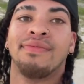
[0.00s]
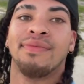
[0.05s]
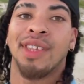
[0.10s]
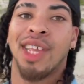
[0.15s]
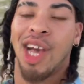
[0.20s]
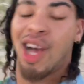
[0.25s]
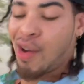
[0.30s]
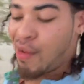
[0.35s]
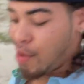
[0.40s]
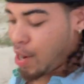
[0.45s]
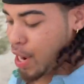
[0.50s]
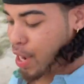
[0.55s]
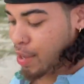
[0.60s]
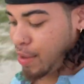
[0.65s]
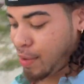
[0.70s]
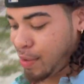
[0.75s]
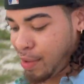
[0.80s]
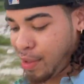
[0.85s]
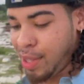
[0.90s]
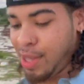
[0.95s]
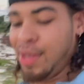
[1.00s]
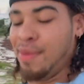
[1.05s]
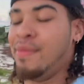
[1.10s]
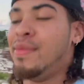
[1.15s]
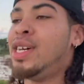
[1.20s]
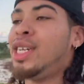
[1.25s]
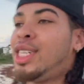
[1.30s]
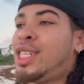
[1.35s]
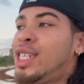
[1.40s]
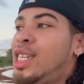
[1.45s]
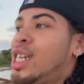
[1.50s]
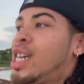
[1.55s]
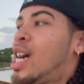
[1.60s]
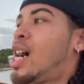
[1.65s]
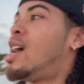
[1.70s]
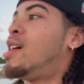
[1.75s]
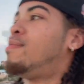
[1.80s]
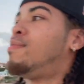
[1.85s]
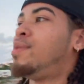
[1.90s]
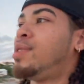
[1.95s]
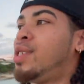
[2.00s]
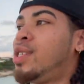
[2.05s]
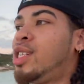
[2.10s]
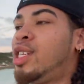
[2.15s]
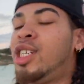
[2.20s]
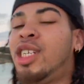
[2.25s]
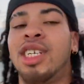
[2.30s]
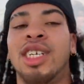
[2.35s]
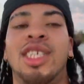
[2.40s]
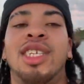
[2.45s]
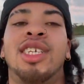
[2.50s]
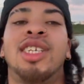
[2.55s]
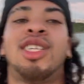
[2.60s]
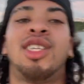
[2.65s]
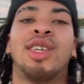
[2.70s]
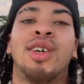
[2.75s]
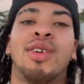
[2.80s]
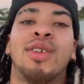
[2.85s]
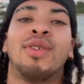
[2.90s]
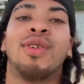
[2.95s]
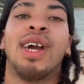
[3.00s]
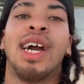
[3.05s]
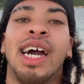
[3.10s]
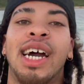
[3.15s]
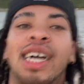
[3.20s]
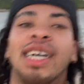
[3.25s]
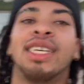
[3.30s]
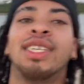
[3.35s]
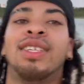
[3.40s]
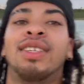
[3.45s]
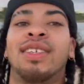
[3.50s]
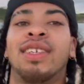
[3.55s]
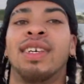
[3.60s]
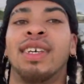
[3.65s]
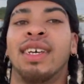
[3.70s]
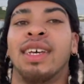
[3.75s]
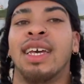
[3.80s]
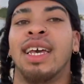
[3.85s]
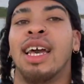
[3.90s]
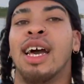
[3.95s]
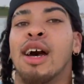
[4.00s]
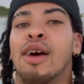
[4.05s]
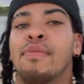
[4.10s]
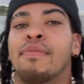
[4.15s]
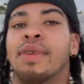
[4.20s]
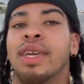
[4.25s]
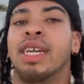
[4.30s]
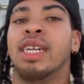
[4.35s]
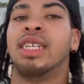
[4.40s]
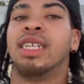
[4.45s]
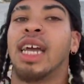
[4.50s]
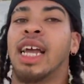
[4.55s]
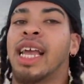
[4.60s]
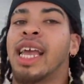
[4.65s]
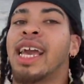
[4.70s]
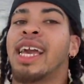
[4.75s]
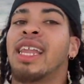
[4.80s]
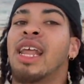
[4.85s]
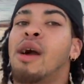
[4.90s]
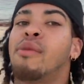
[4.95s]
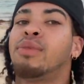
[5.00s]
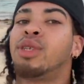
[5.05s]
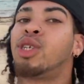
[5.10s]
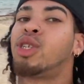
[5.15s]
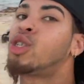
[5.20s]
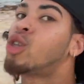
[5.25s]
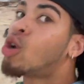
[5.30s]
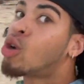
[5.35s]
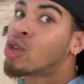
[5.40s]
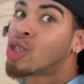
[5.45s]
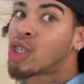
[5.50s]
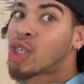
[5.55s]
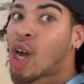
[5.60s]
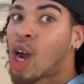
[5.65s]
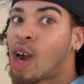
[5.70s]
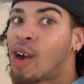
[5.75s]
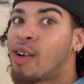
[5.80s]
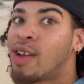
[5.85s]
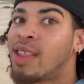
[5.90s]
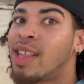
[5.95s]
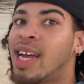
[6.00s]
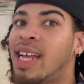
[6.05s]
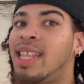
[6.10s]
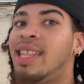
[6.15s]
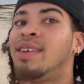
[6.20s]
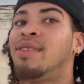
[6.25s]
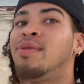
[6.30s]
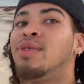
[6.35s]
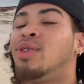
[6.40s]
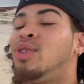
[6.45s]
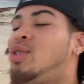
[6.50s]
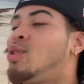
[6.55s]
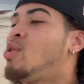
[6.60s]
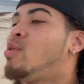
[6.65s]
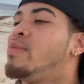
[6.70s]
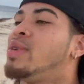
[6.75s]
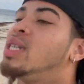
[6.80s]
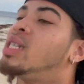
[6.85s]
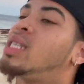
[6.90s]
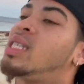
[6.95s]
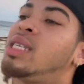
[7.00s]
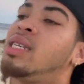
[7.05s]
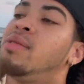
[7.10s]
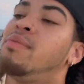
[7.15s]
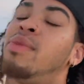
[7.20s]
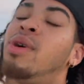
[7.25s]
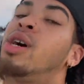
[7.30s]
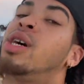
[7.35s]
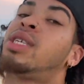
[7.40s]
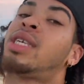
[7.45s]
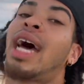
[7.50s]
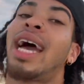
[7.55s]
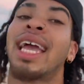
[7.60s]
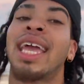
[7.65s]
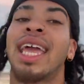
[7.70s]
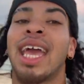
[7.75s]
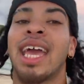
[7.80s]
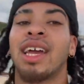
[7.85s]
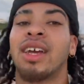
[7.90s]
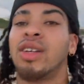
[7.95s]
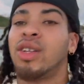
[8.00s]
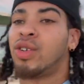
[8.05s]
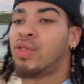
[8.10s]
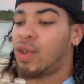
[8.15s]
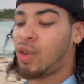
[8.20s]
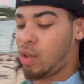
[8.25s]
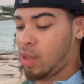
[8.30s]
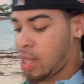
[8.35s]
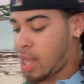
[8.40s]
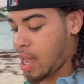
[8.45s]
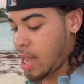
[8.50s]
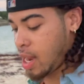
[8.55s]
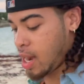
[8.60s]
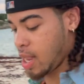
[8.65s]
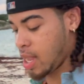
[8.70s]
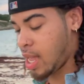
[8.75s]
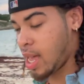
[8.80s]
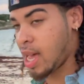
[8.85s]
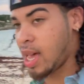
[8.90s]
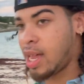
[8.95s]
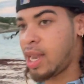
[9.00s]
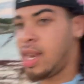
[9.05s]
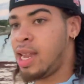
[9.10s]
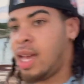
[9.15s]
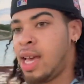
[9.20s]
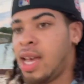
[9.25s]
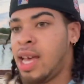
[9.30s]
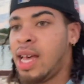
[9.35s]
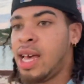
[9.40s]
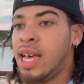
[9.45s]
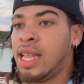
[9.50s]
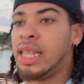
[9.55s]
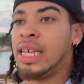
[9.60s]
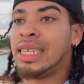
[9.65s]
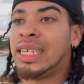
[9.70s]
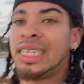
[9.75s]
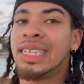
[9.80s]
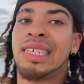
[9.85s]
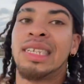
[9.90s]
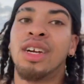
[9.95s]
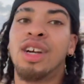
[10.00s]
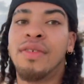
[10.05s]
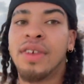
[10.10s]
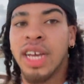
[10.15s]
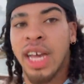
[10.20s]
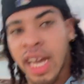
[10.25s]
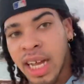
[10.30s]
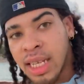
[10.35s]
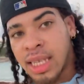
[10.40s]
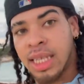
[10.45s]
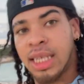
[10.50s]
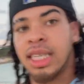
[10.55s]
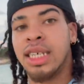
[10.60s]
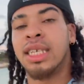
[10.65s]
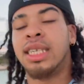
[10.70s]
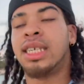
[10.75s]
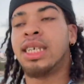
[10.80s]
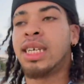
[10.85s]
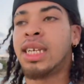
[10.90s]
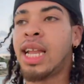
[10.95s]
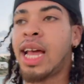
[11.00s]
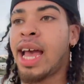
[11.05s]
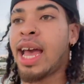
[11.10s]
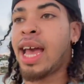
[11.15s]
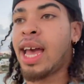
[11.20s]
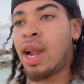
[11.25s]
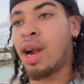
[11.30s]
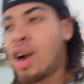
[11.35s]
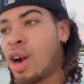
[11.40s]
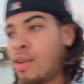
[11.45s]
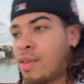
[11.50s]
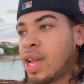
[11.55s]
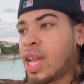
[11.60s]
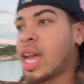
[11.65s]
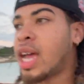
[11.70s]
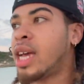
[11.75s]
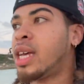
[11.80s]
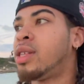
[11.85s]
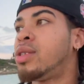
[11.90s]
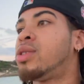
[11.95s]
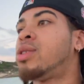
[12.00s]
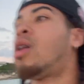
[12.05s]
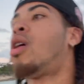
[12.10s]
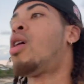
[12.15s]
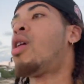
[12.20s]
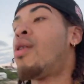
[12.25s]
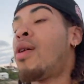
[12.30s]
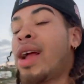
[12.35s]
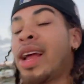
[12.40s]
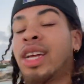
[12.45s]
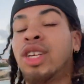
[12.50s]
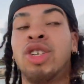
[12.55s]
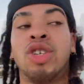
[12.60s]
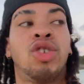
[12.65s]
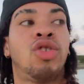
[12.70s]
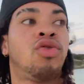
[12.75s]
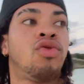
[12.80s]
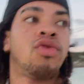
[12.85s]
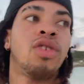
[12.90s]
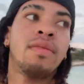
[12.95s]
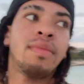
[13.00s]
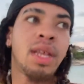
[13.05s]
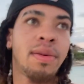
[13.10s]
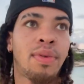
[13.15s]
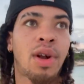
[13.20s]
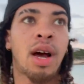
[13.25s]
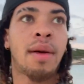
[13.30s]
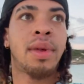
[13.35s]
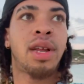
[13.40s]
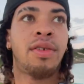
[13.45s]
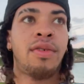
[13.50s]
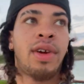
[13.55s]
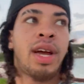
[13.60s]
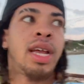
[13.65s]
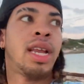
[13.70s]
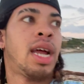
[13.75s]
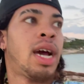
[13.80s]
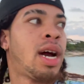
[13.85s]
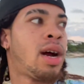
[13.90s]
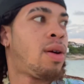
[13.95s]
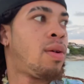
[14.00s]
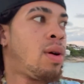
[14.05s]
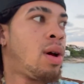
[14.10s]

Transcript: all right mission accomplished just to show you guys a beach again i'm so sorry that there was so much sea moss i can't control that again this is hurricane season and hurricanes are extremely prominent right now